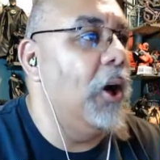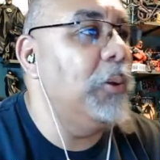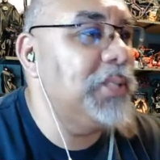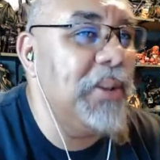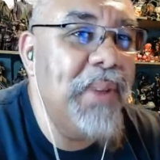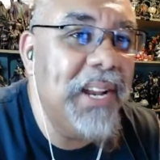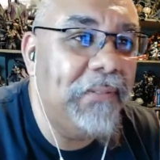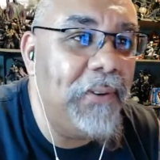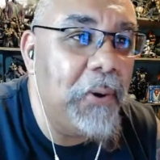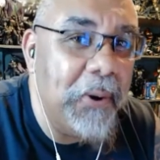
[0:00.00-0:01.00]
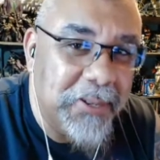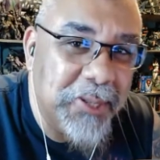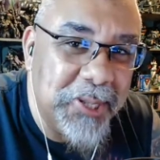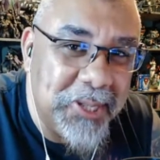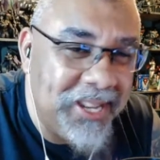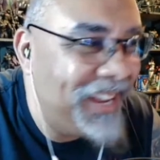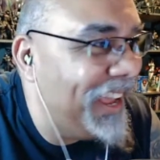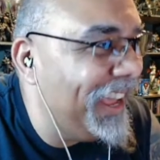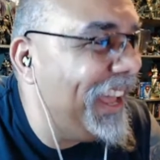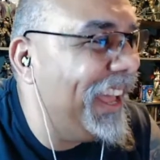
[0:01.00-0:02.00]
Ultimate Force. Yeah,
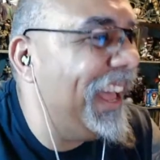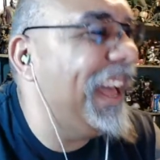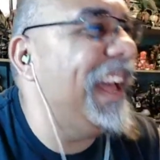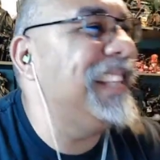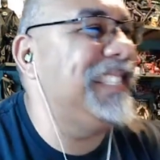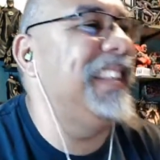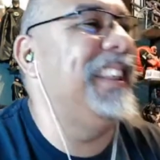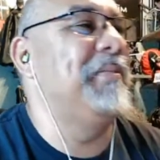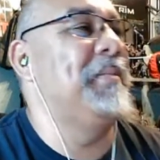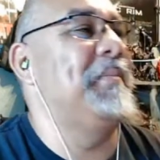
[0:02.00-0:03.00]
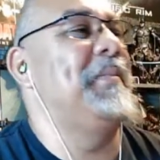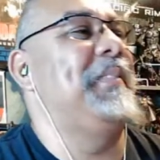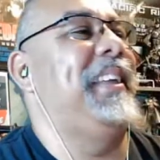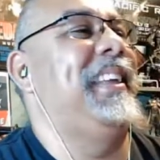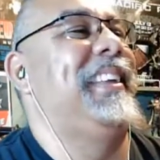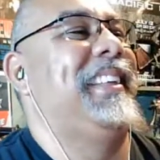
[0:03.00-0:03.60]
that's the name of the movie.